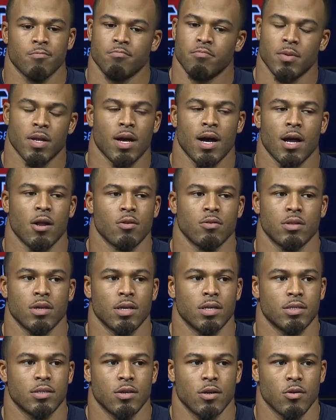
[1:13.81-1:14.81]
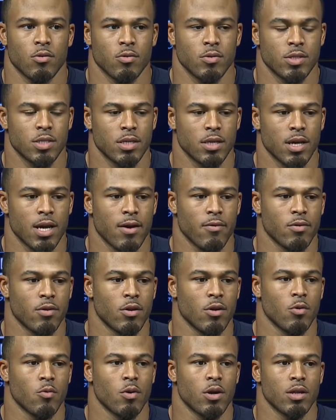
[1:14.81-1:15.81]
No, I don't think so. We still have a
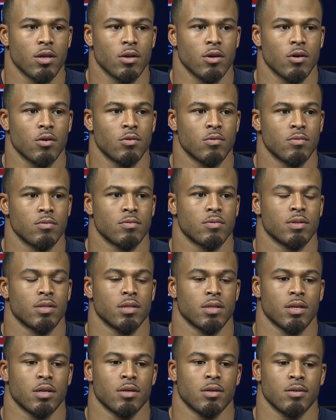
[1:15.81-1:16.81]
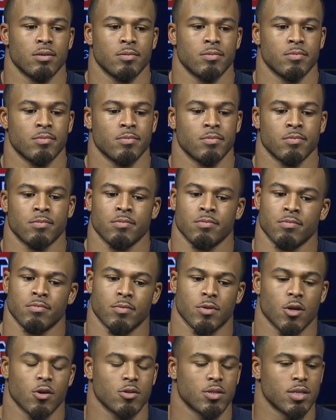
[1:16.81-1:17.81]
long way to go.
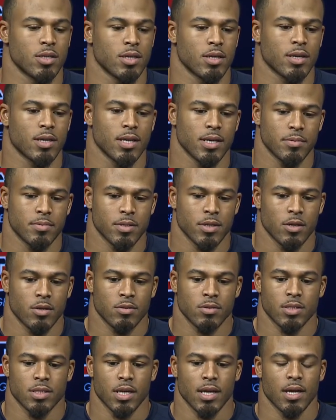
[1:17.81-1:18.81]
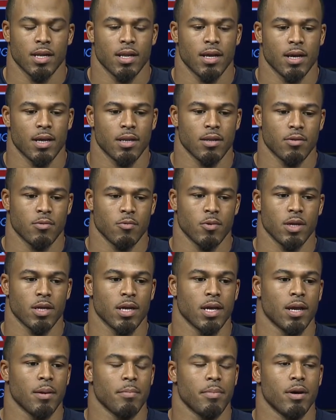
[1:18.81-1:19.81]
Coach still keeps on saying that we can
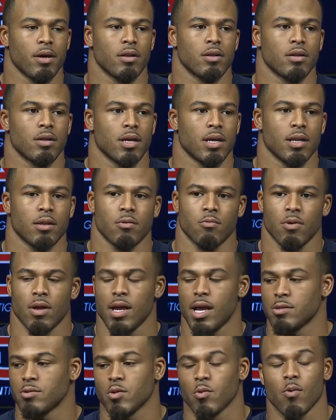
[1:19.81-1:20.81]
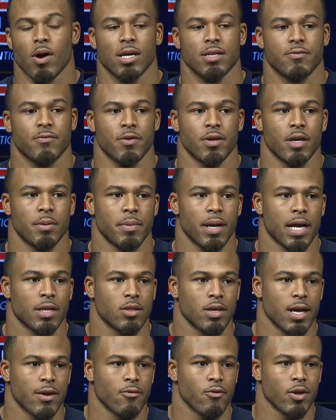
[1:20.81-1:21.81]
get better. And as we watch film
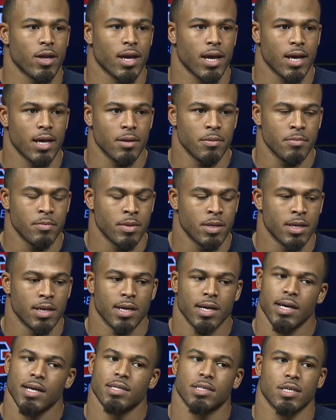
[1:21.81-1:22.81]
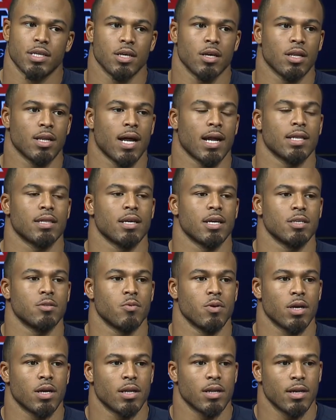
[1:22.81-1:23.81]
after every game, there's still a lot of things
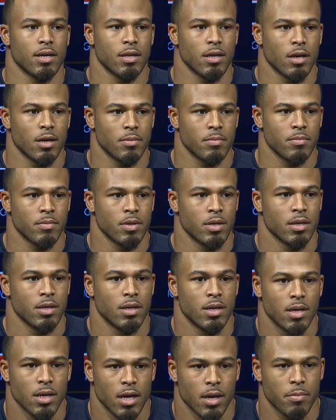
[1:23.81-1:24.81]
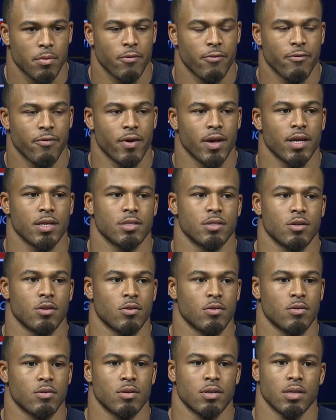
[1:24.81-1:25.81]
we can clean up and perfect.
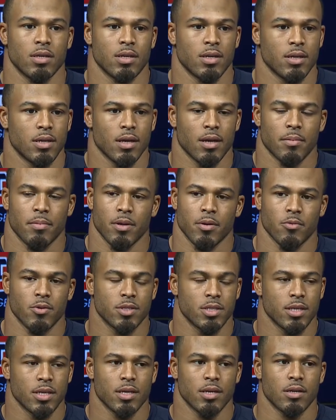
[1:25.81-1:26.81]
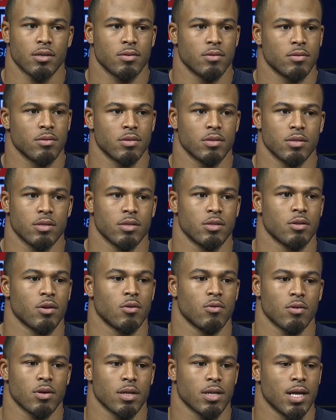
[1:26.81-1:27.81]
So, I mean, we're still, you
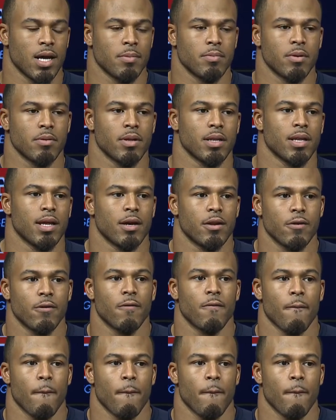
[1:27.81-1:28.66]
know, climbing up the ladder.